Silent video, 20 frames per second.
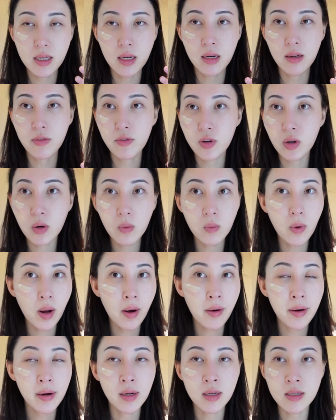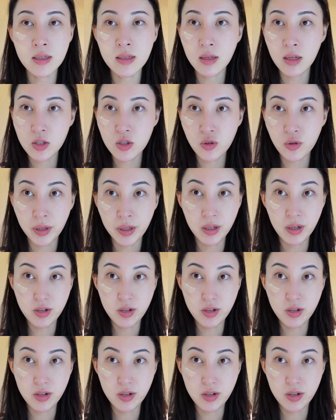And if you're wearing a sunscreen